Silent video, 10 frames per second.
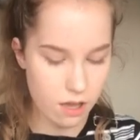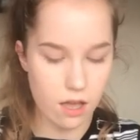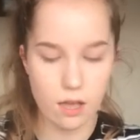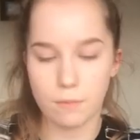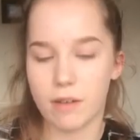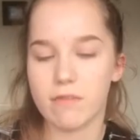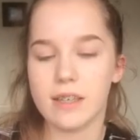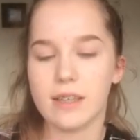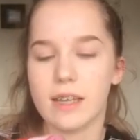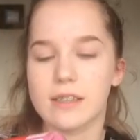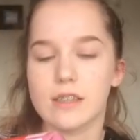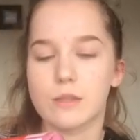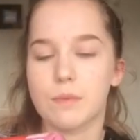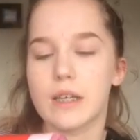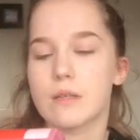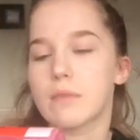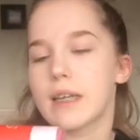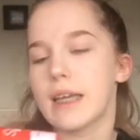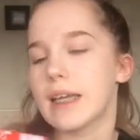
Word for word: Um, I really like this spray at the minute.